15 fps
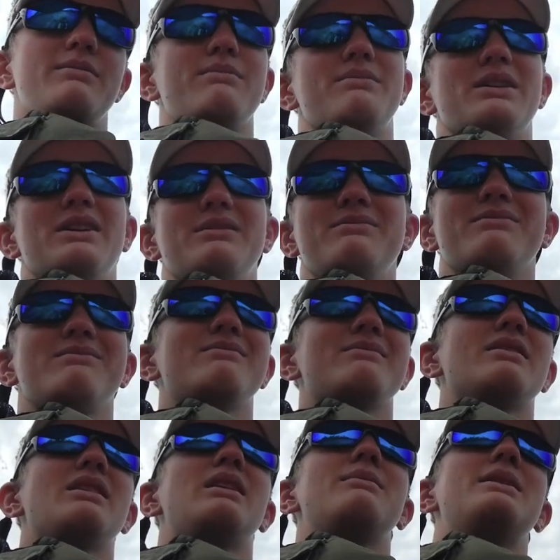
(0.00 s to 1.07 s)
but
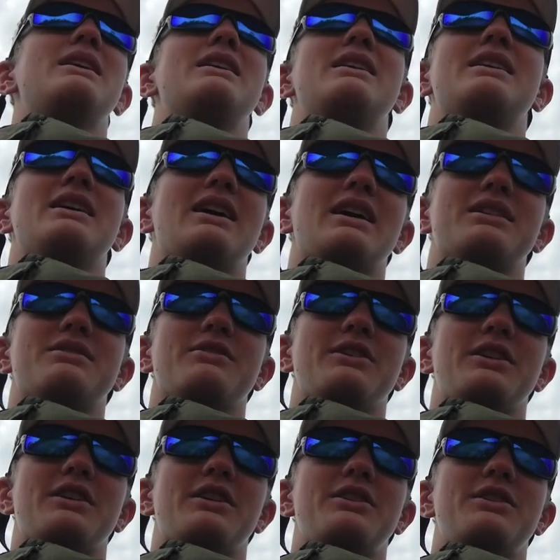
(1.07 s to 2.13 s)
I mean, any kayak's
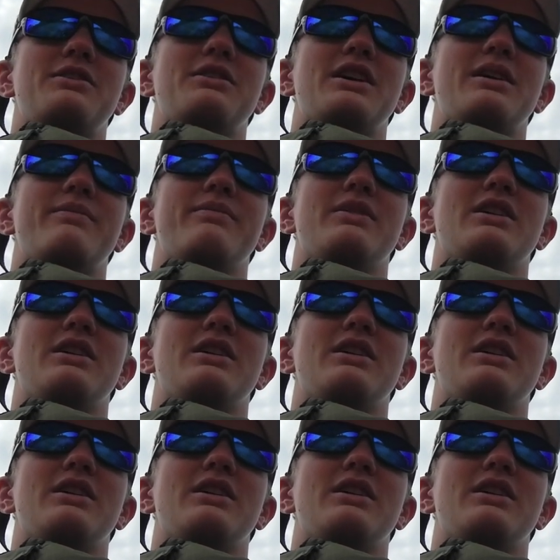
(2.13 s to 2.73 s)
really going to do that.